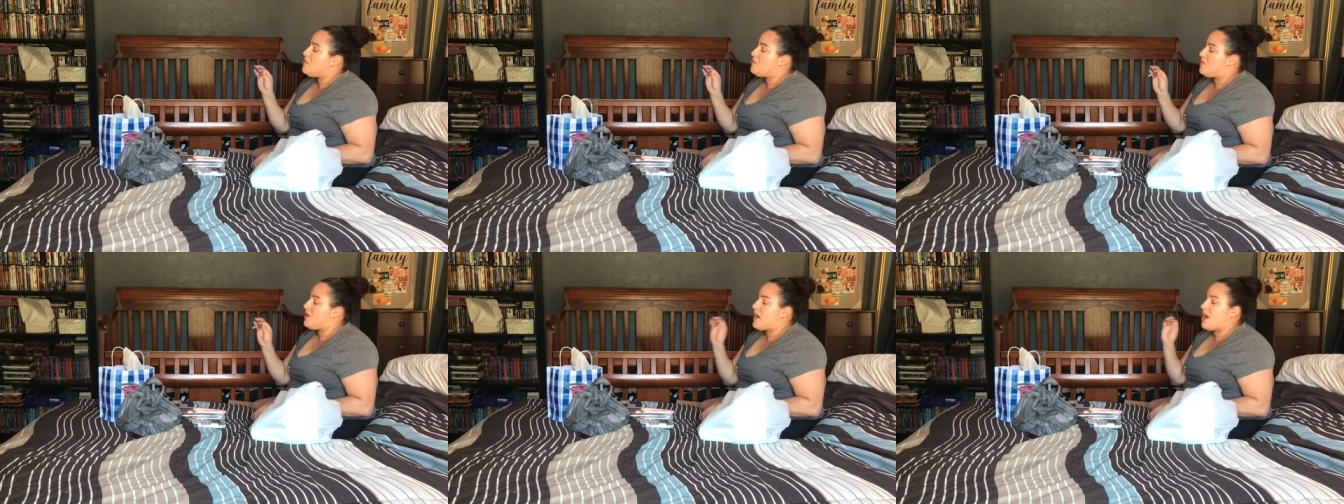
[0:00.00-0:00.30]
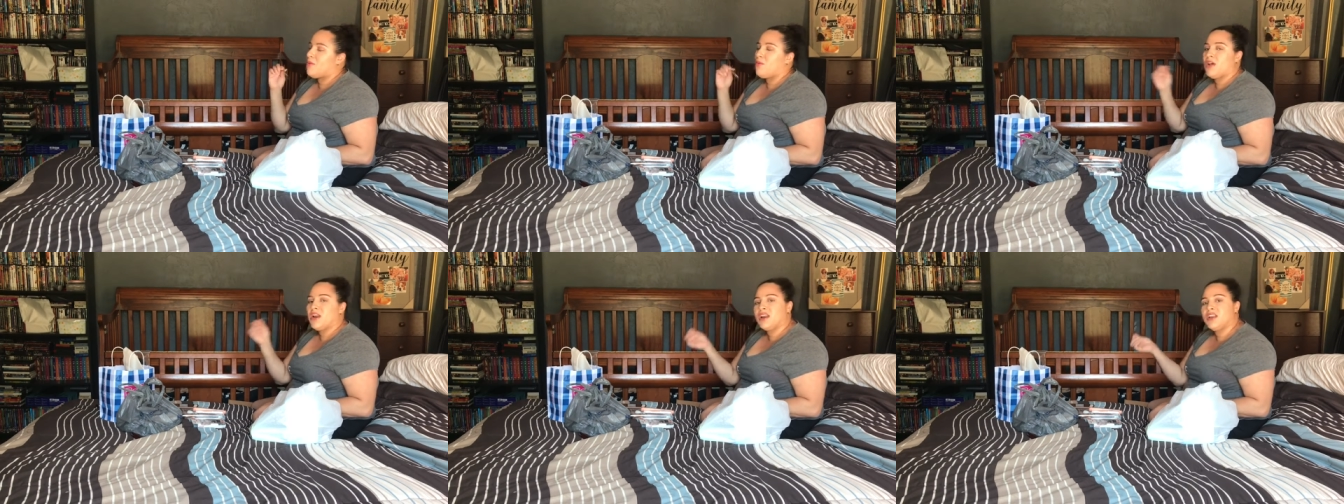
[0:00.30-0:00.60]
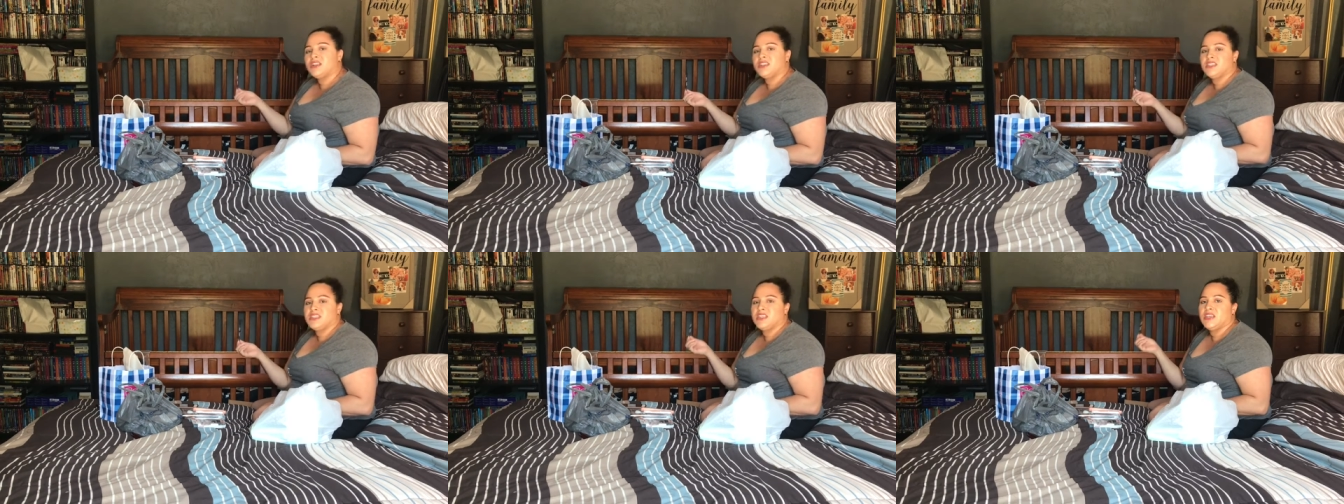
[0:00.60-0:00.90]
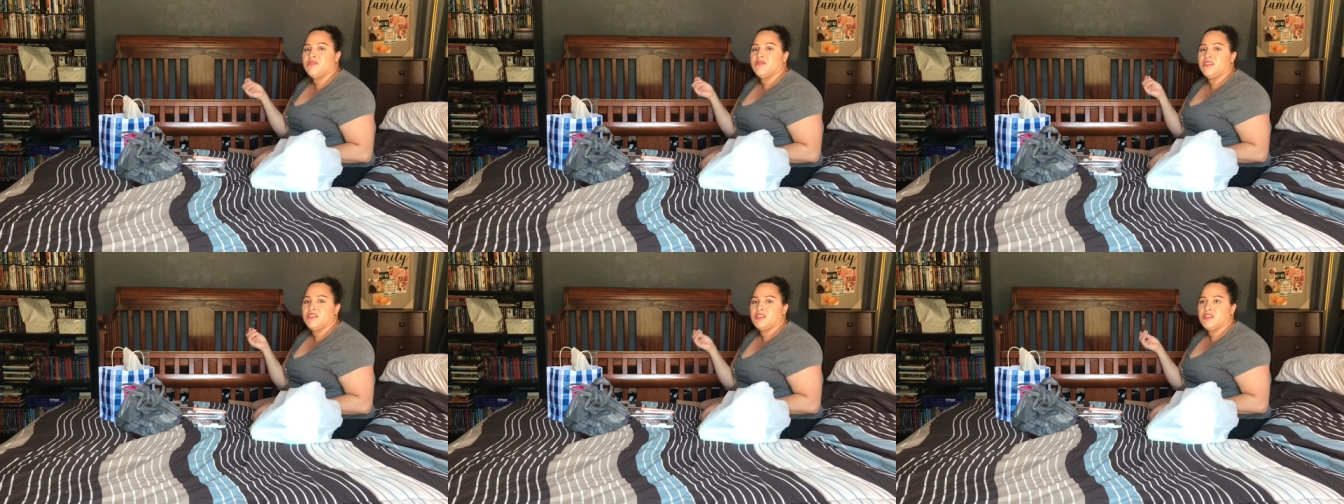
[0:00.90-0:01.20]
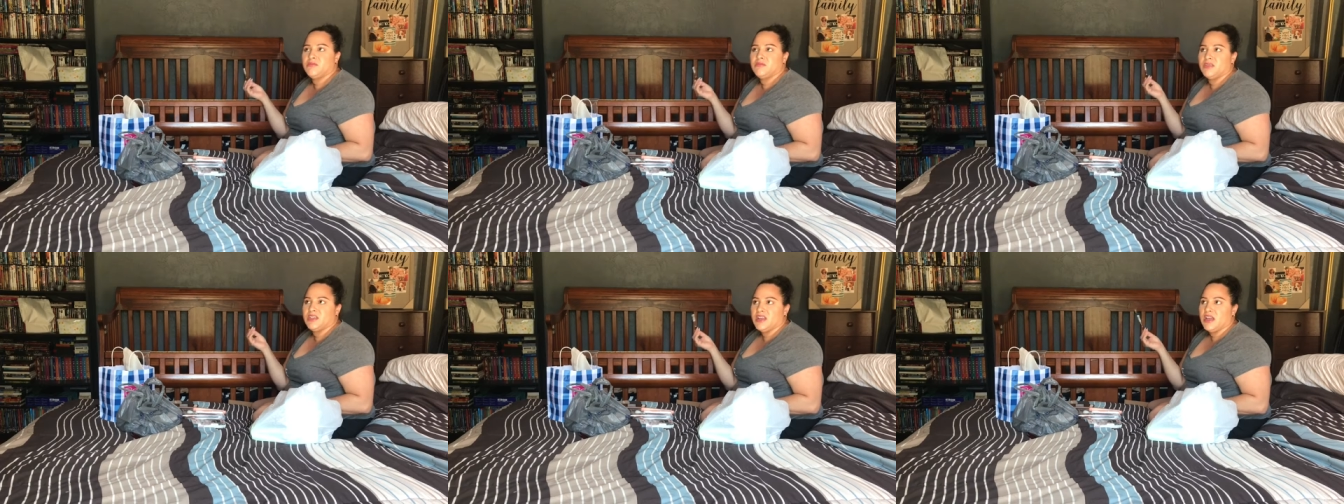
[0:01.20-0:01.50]
But I wanted to see if there's
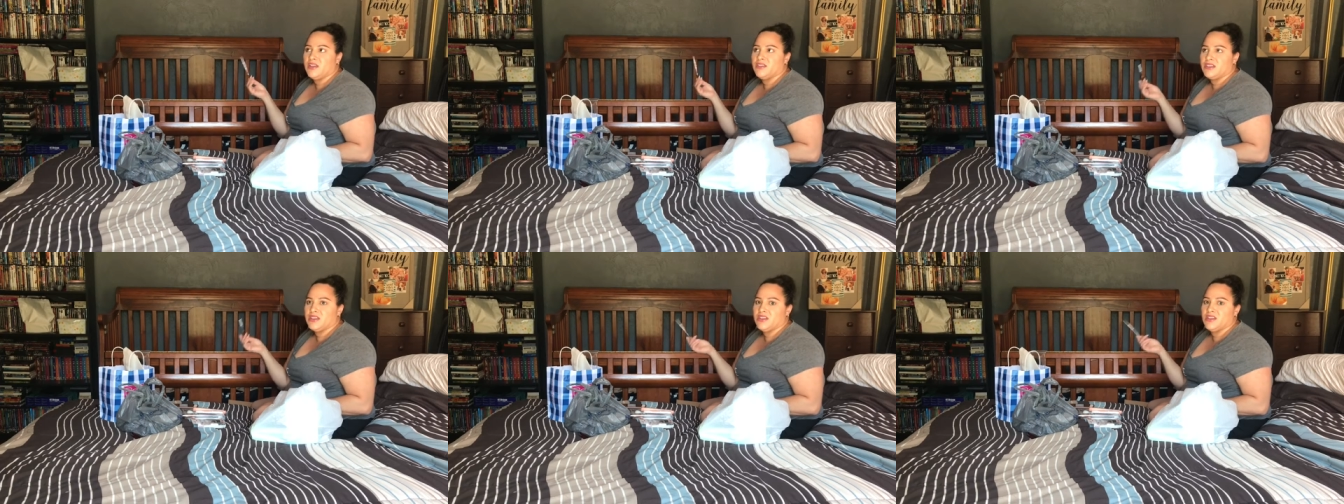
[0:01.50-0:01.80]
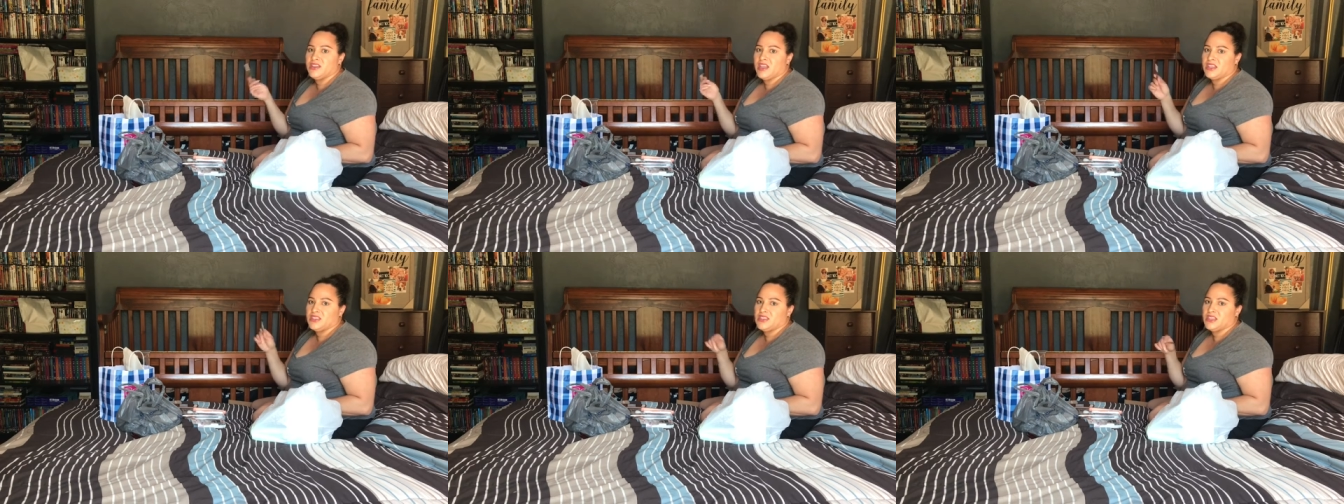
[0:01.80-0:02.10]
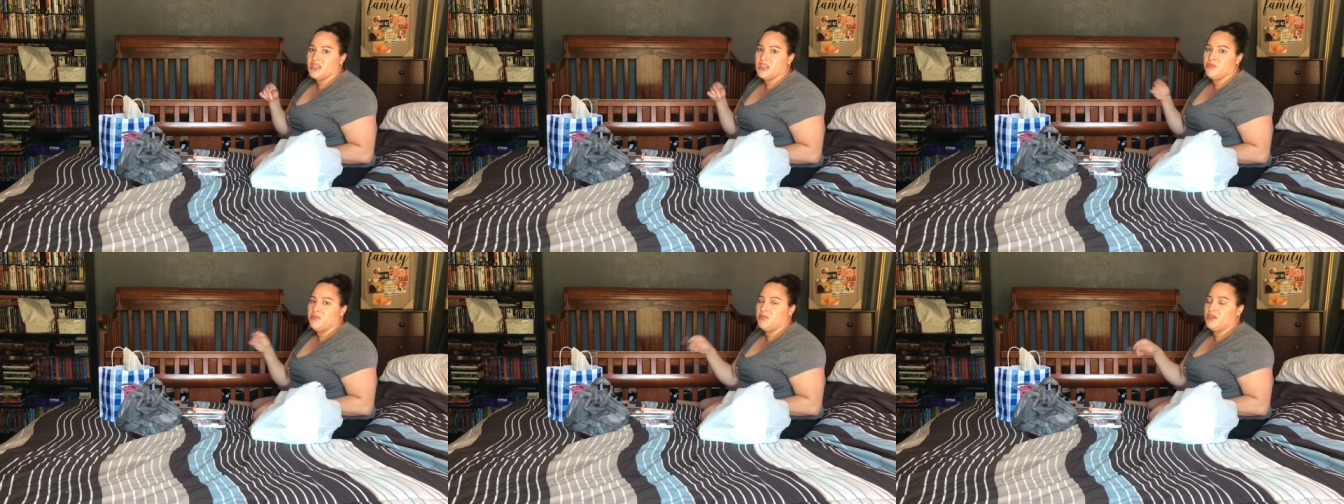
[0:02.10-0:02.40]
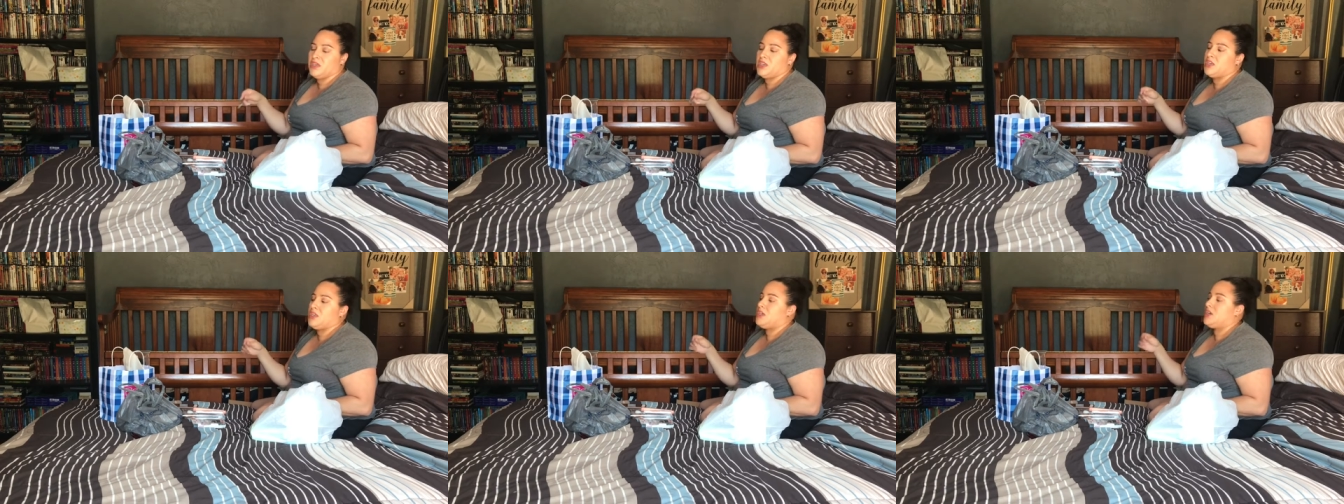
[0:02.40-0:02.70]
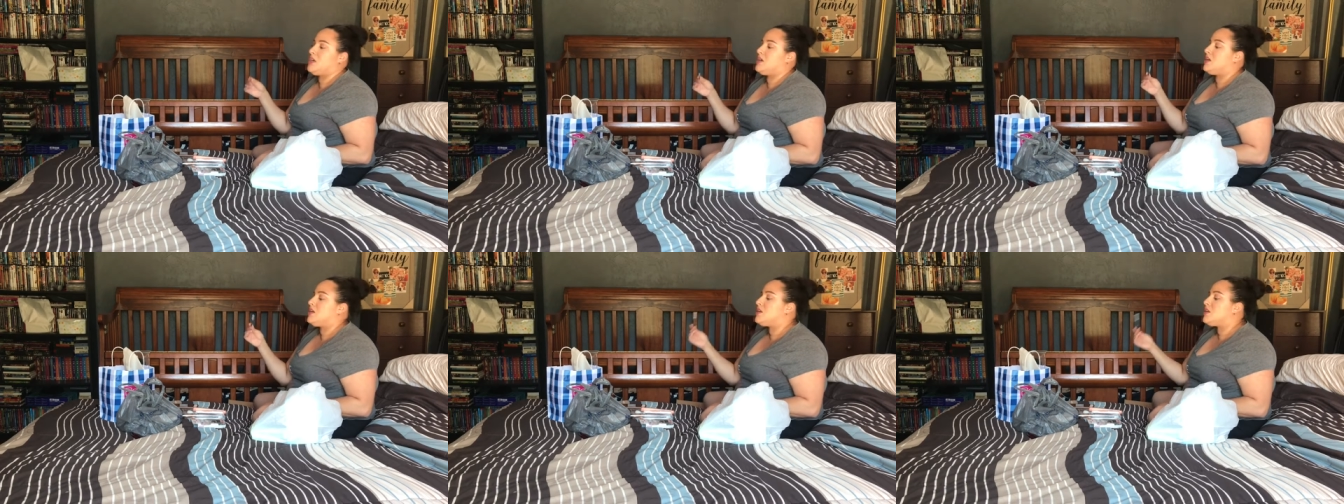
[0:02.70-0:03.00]
something out there that's going to
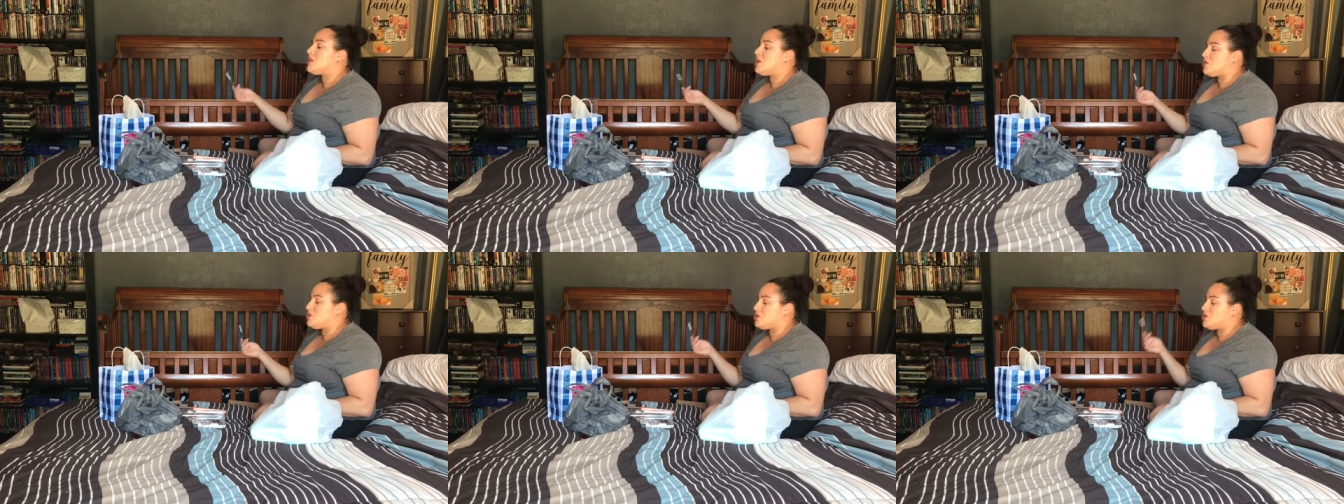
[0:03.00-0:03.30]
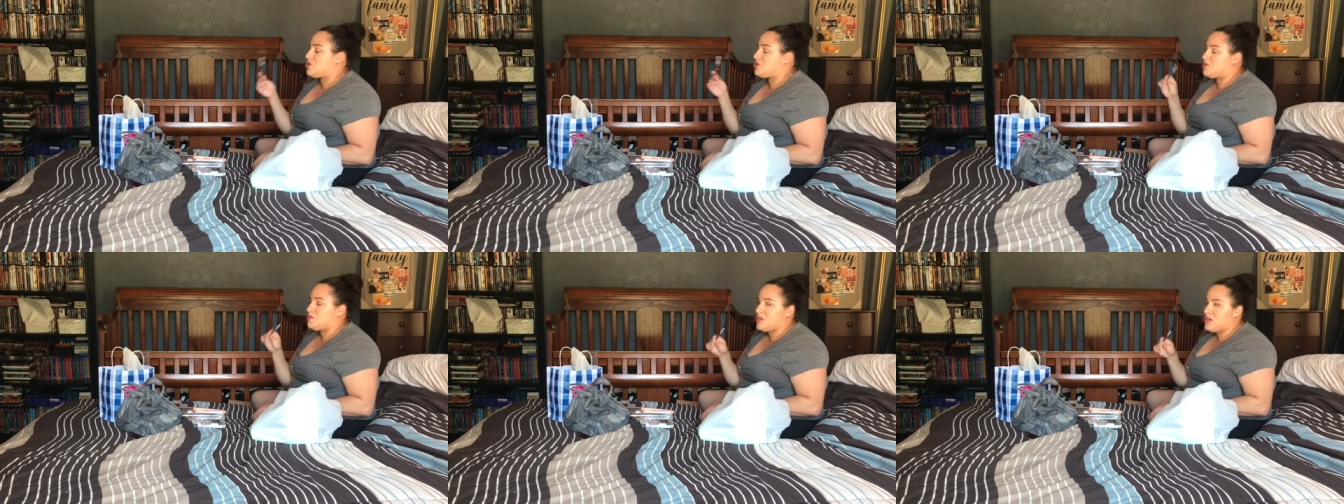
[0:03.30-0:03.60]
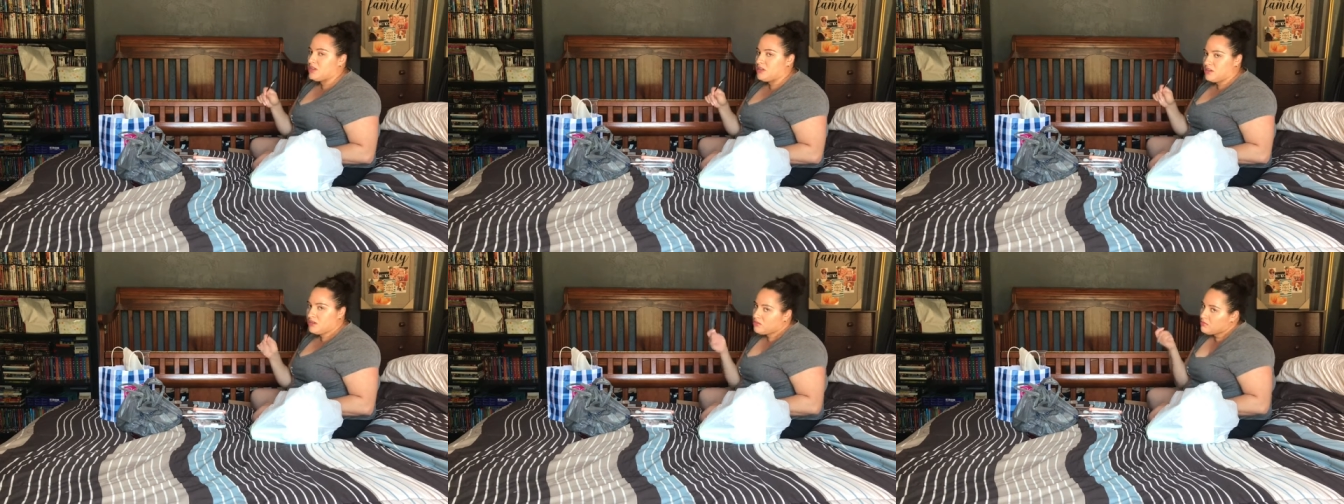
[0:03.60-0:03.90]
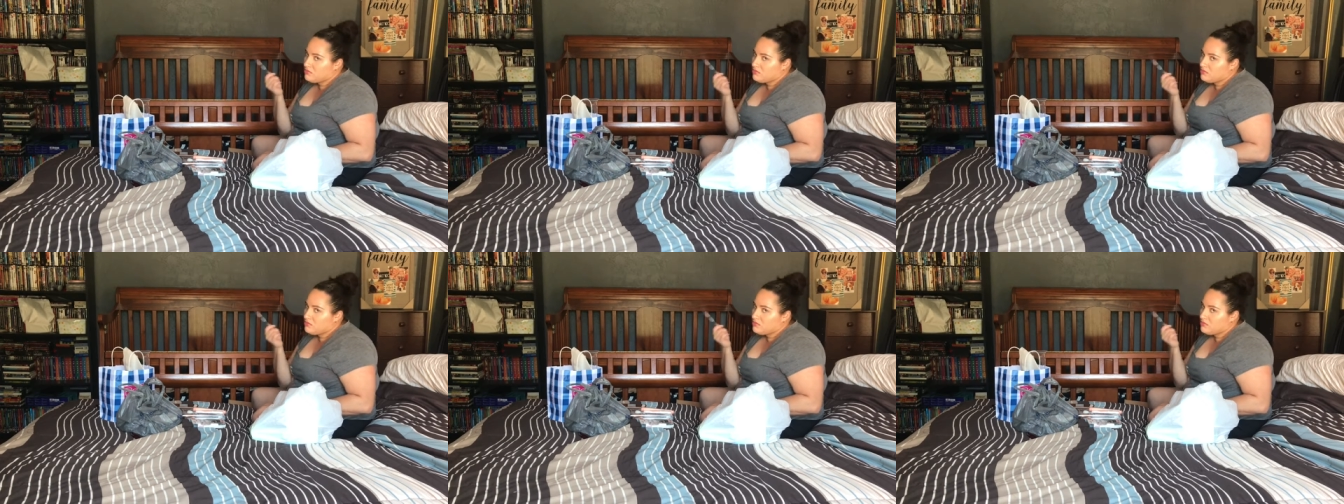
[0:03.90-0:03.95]
be close to it.